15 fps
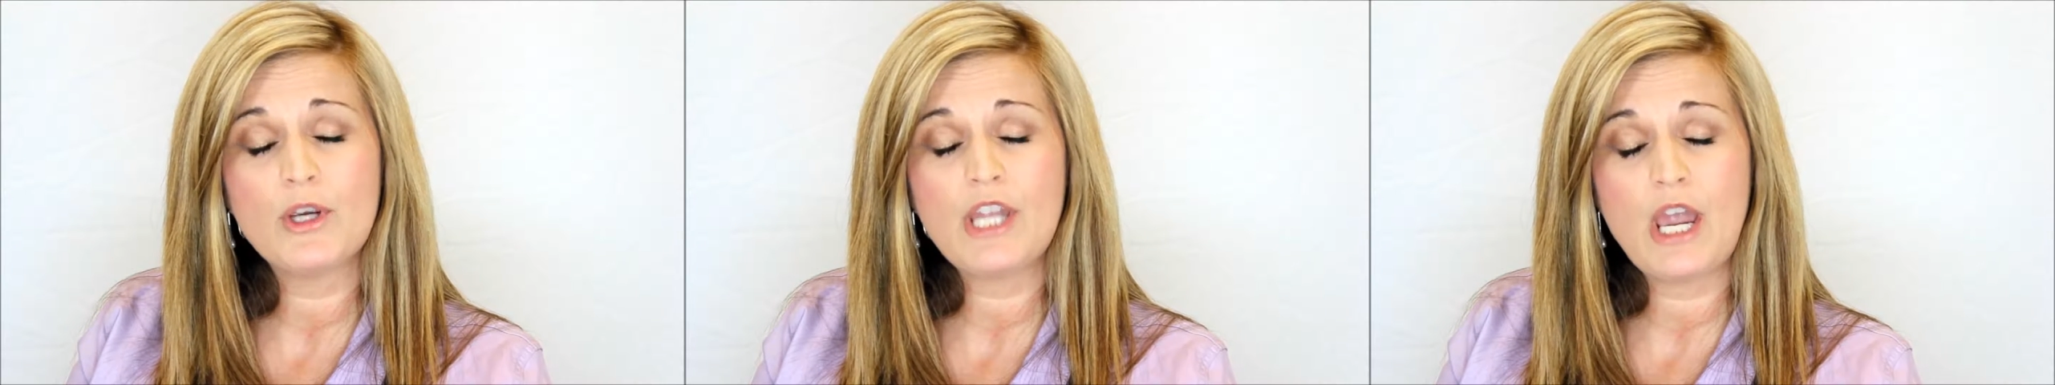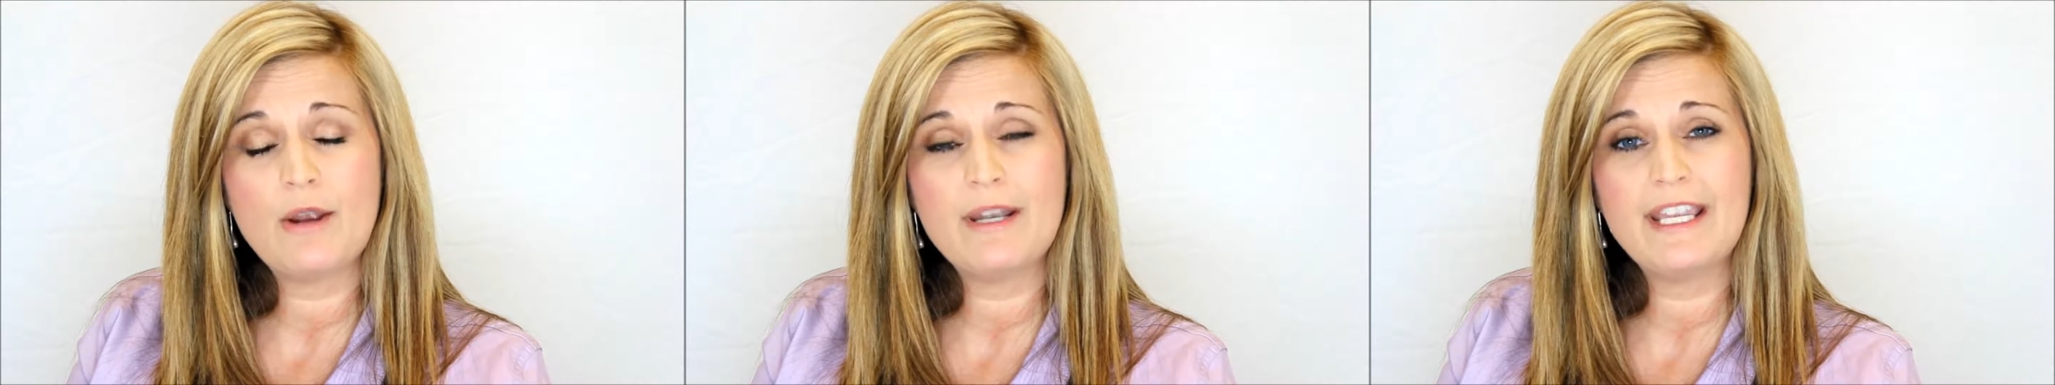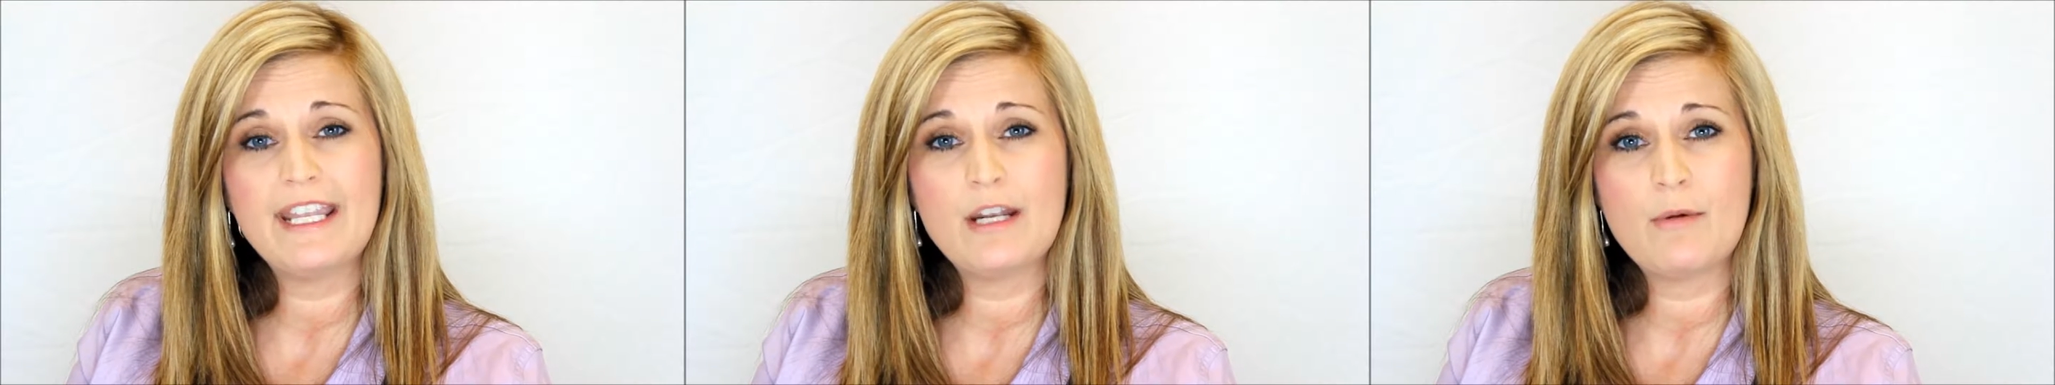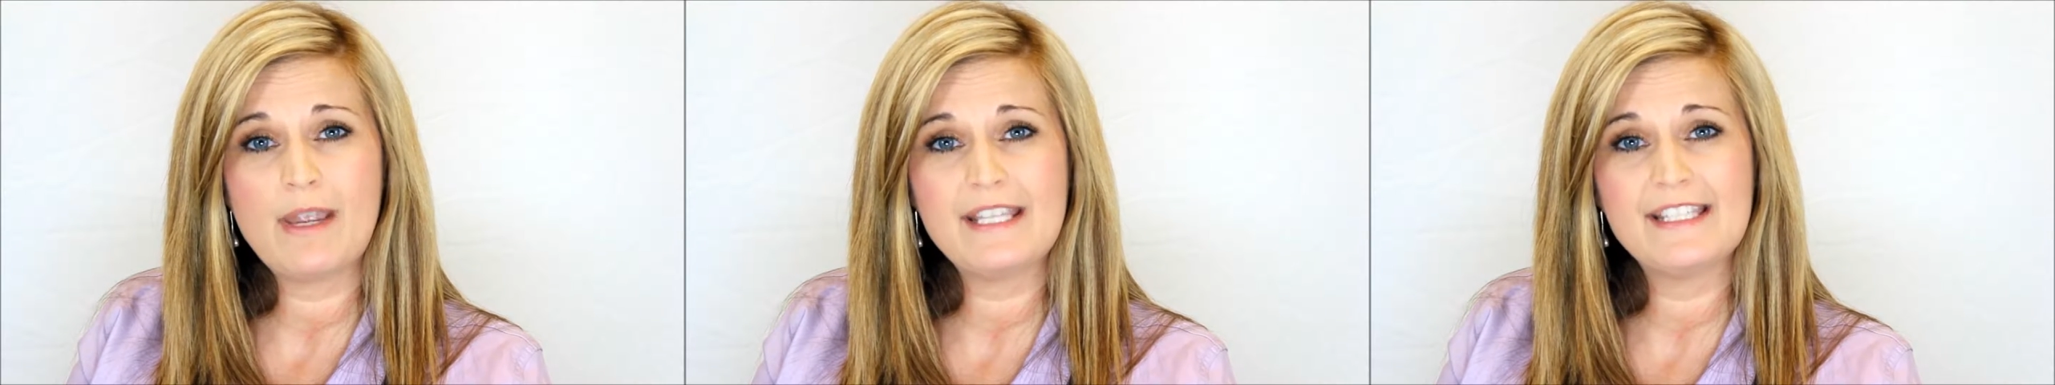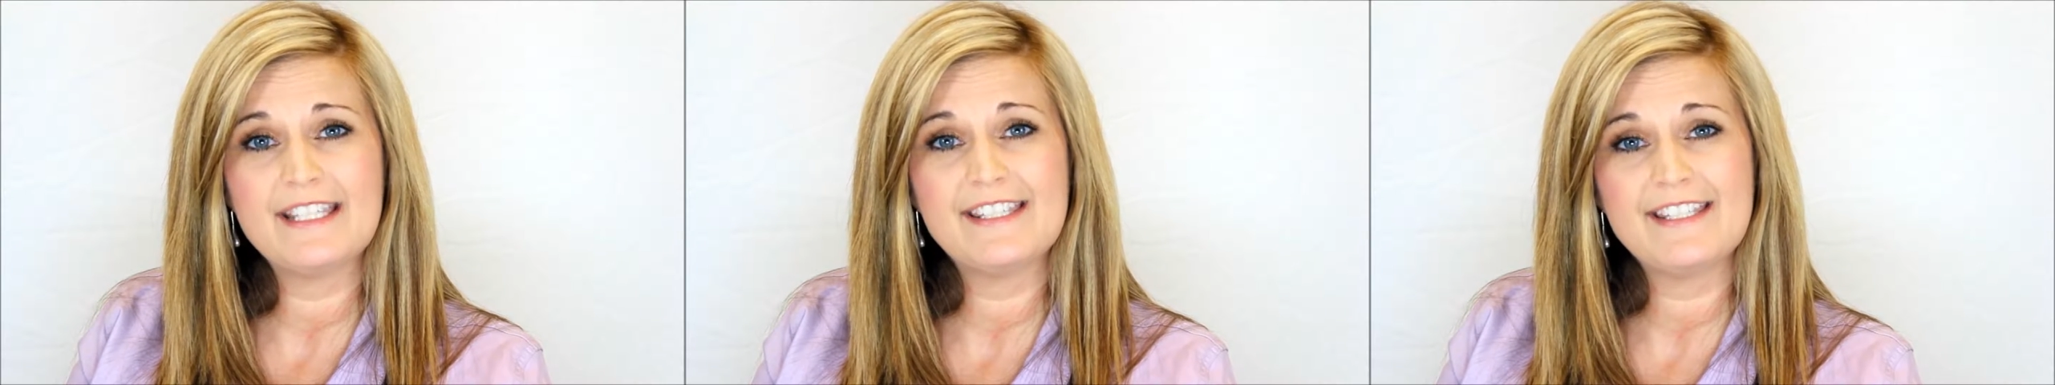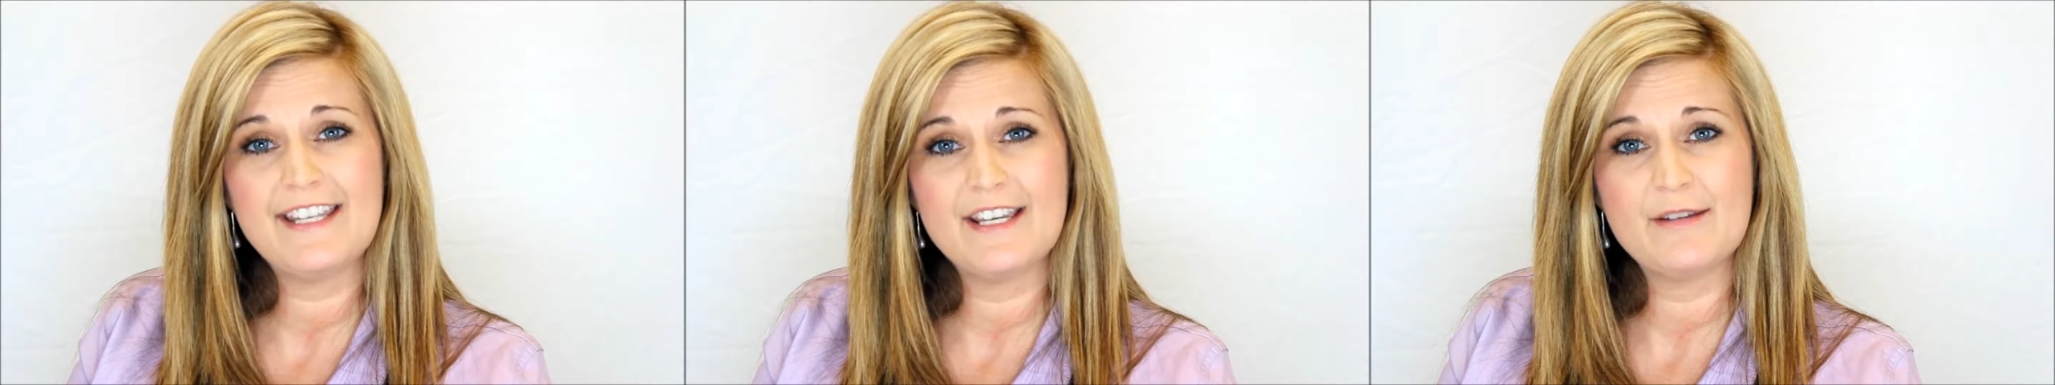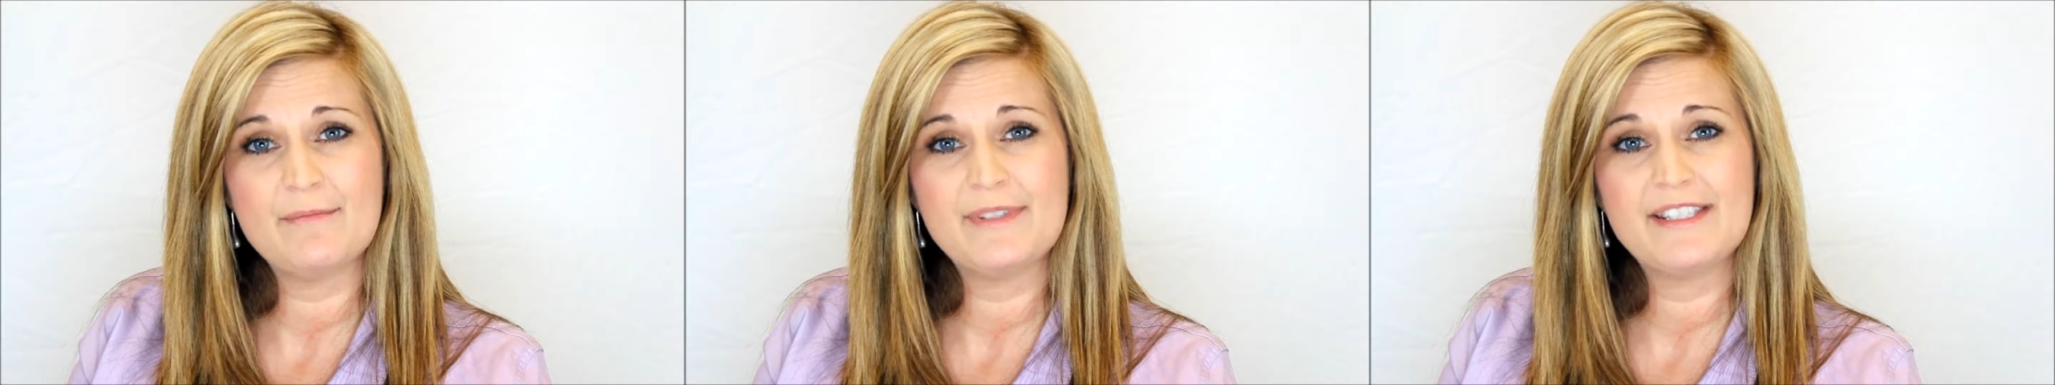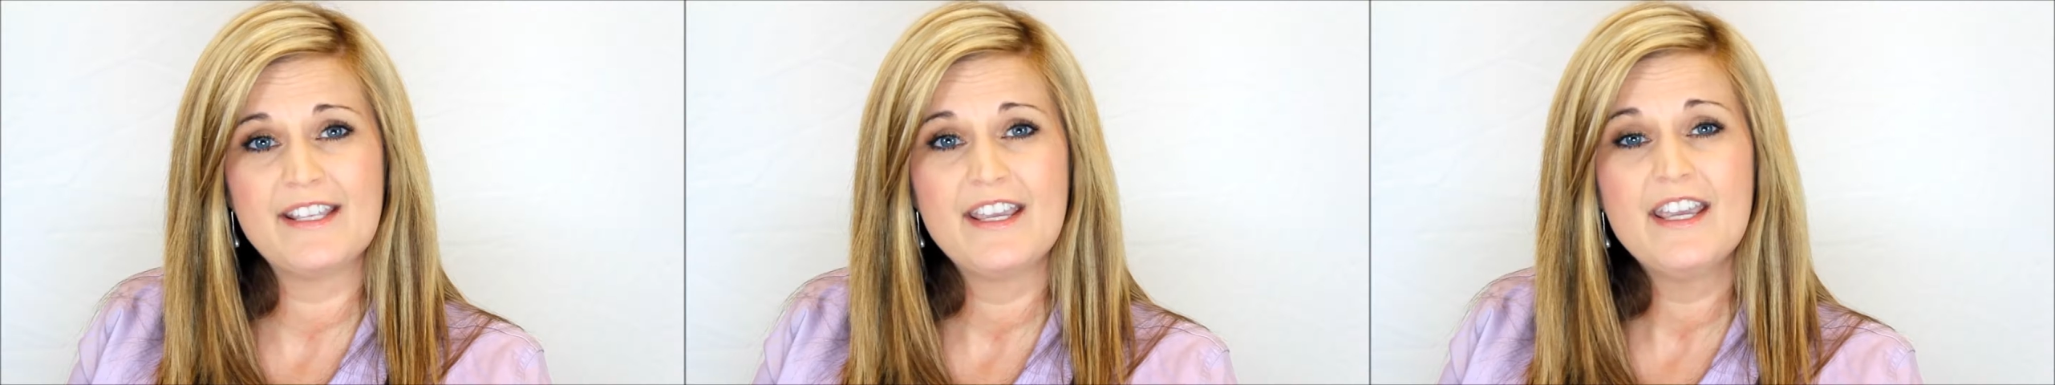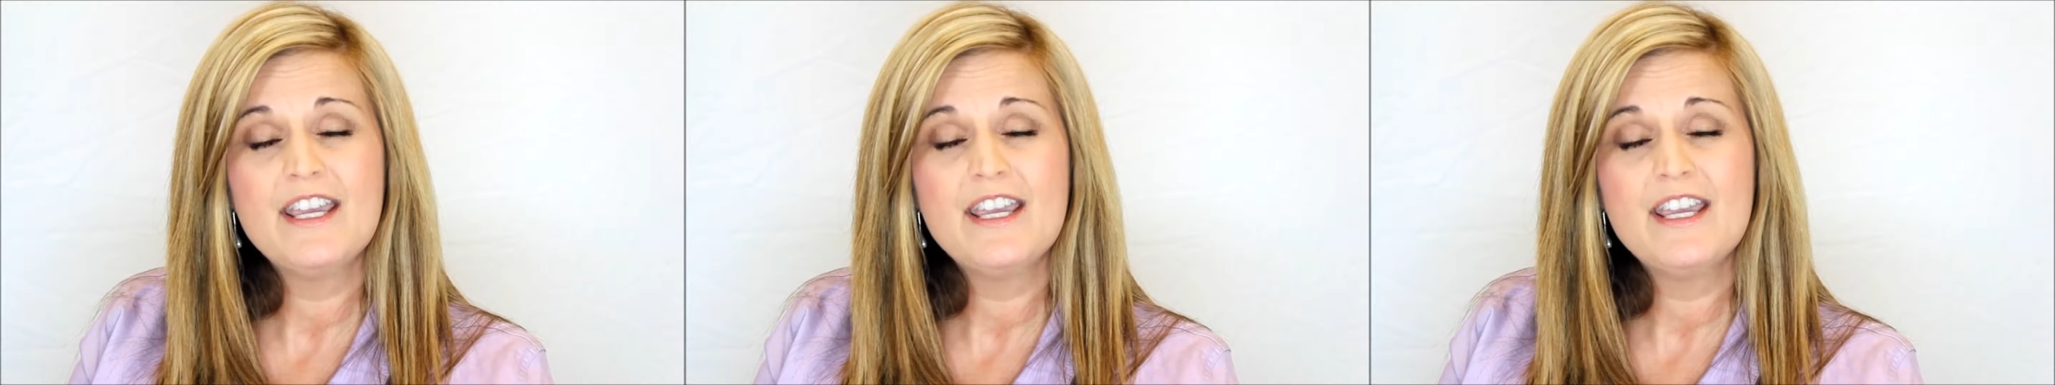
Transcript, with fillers: coding and OASIS tips.